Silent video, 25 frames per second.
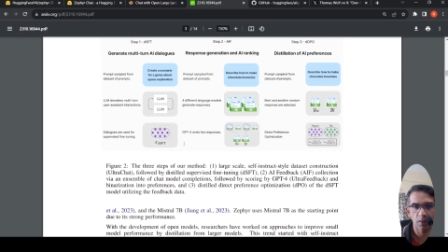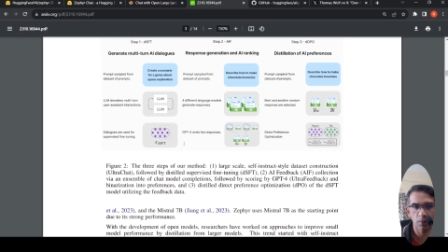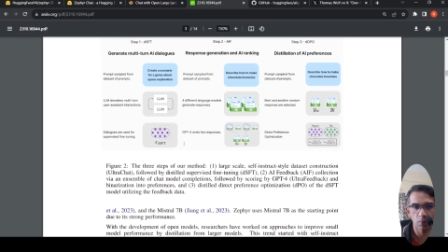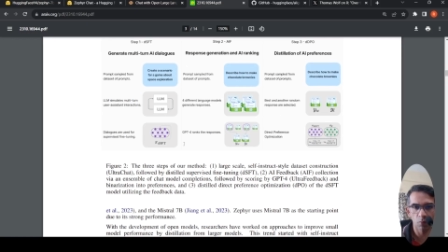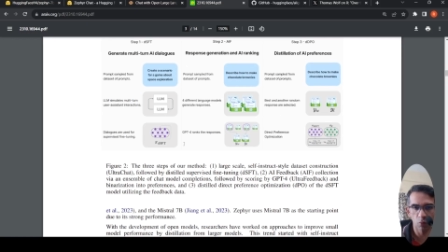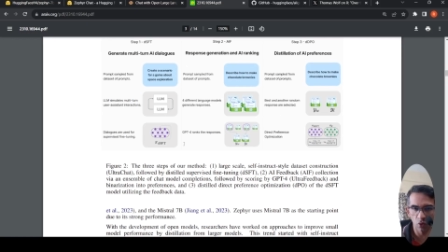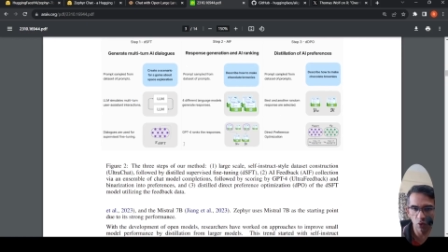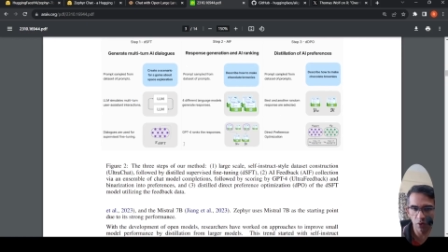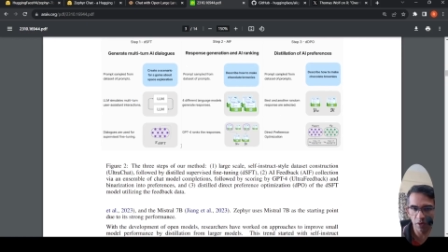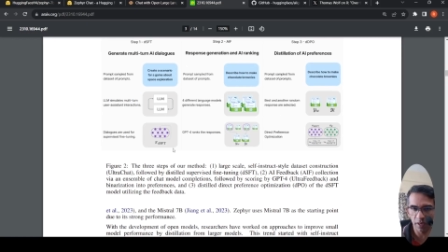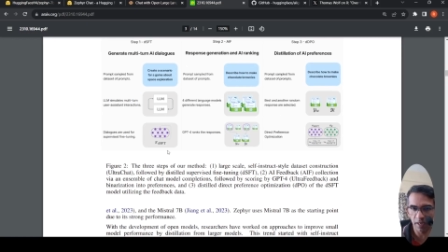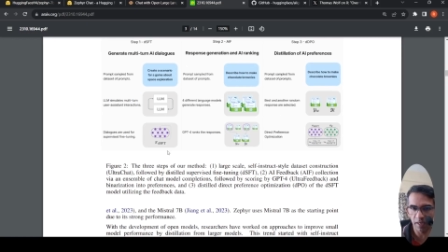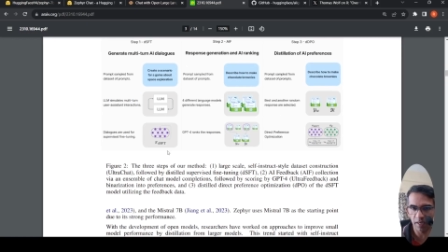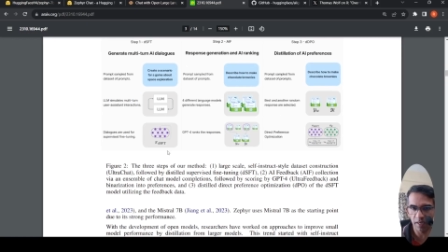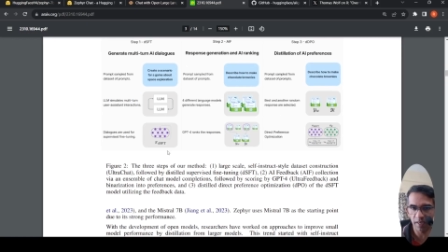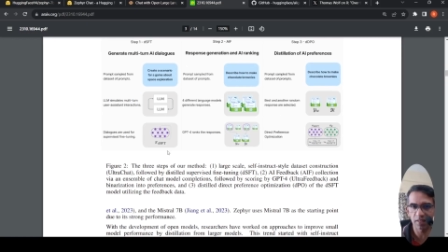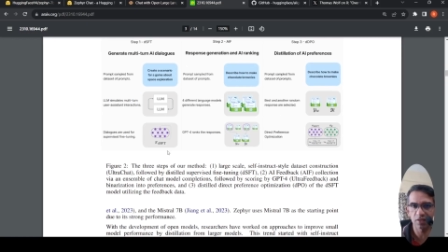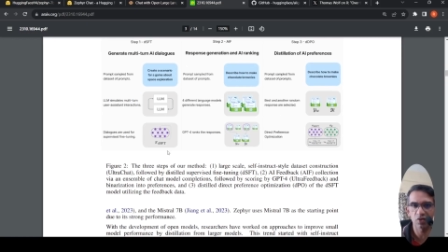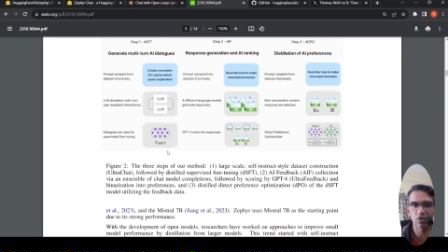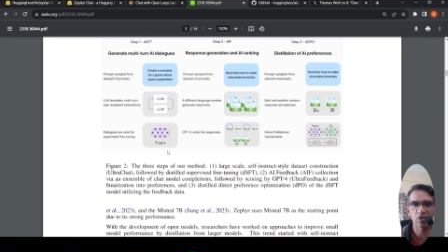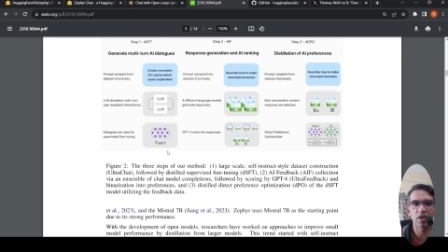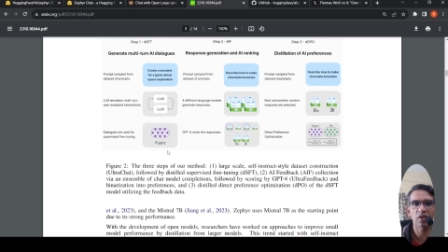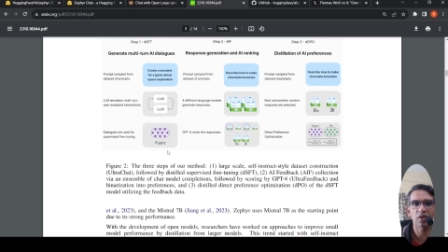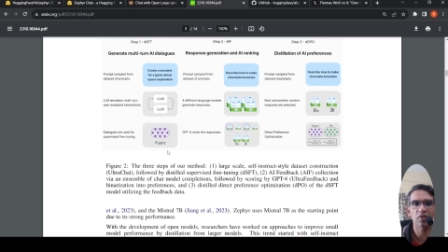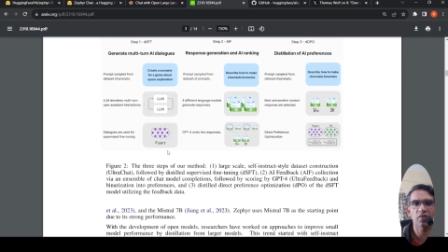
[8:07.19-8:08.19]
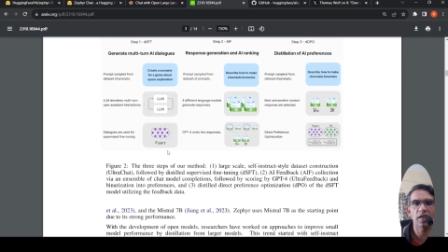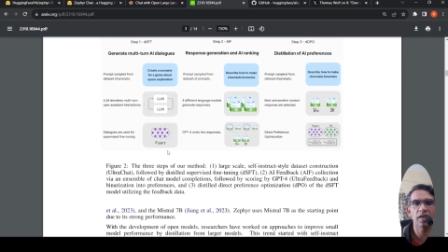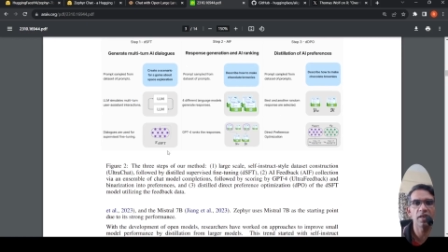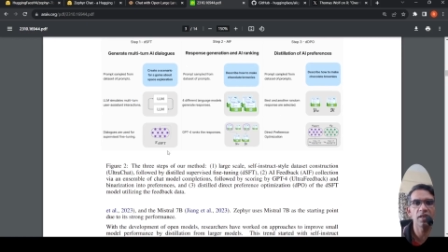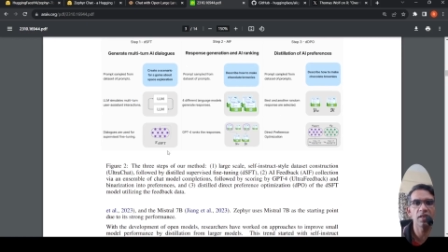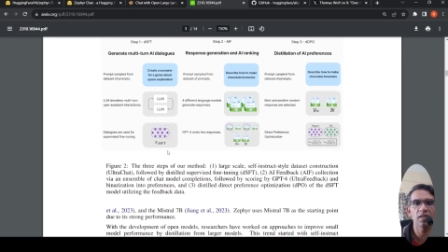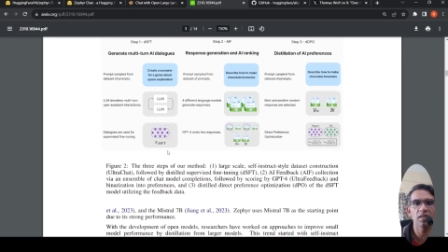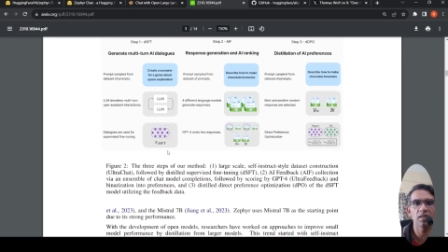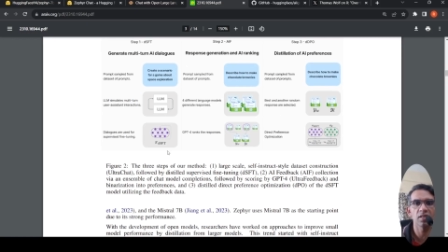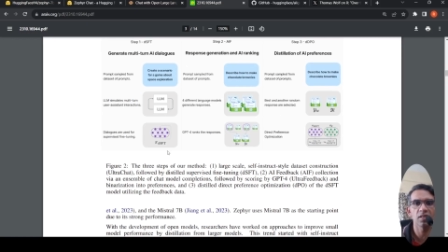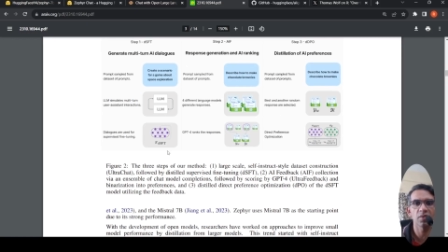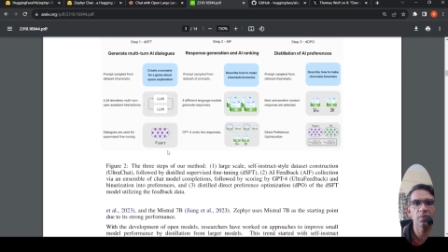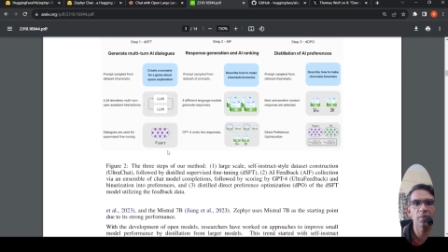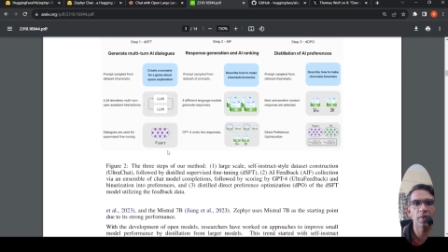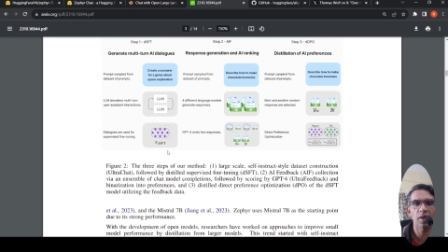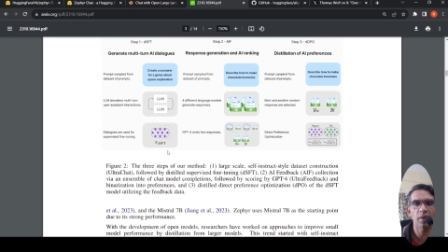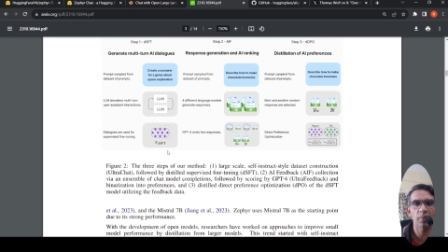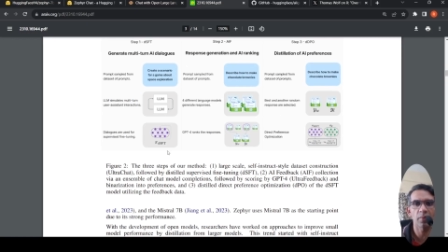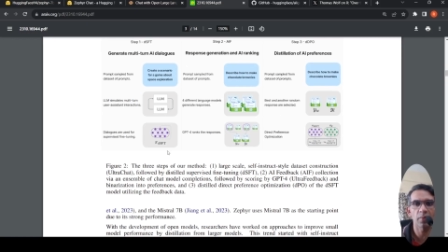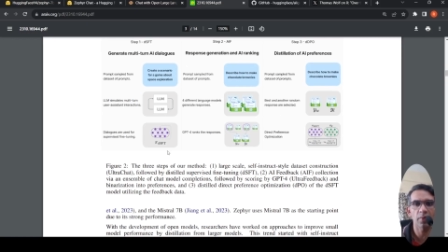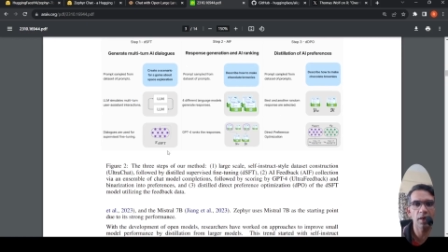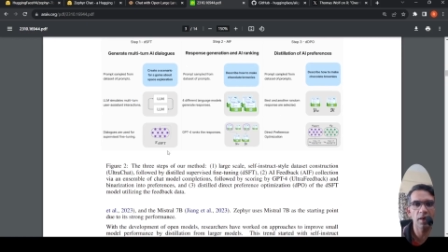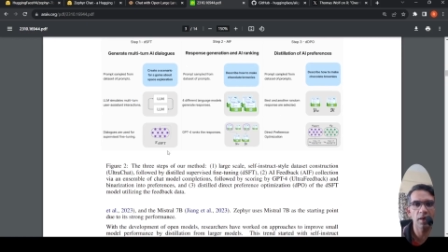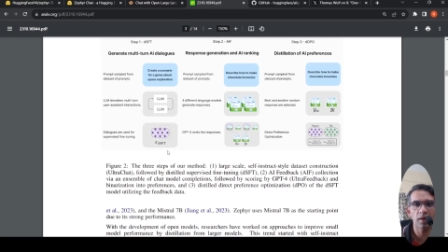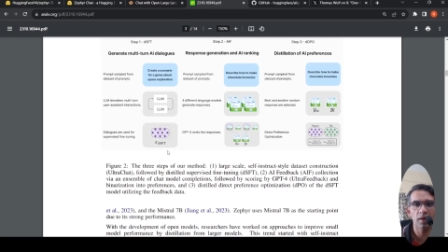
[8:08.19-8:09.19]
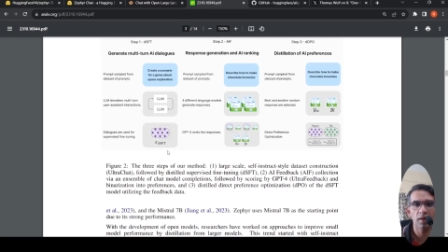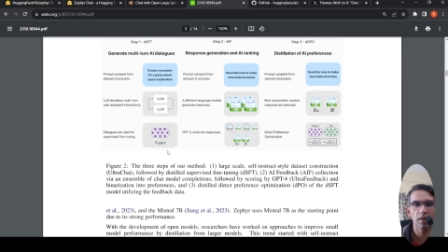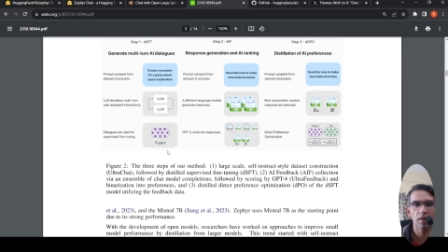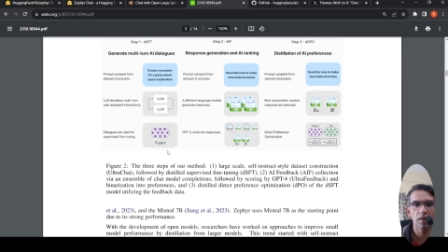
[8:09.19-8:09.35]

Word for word: More details you can find in this paper.